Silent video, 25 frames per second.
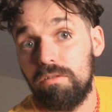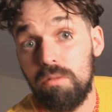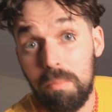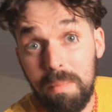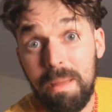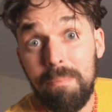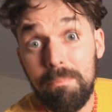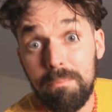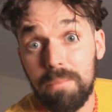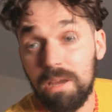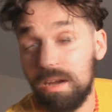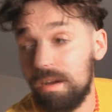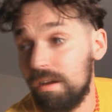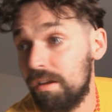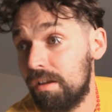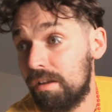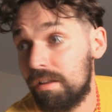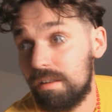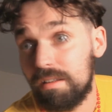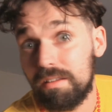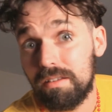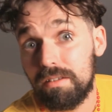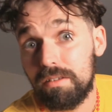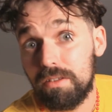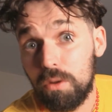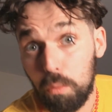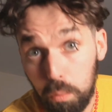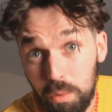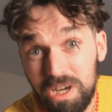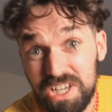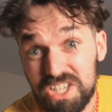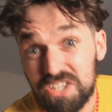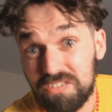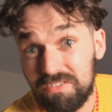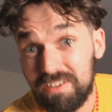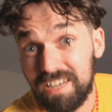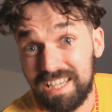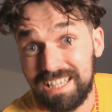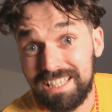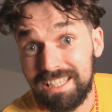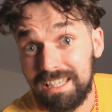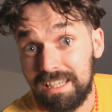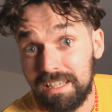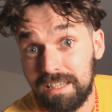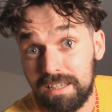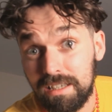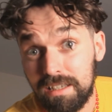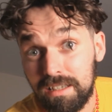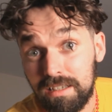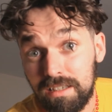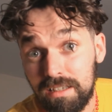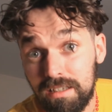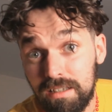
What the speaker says: Remember, the wish thing?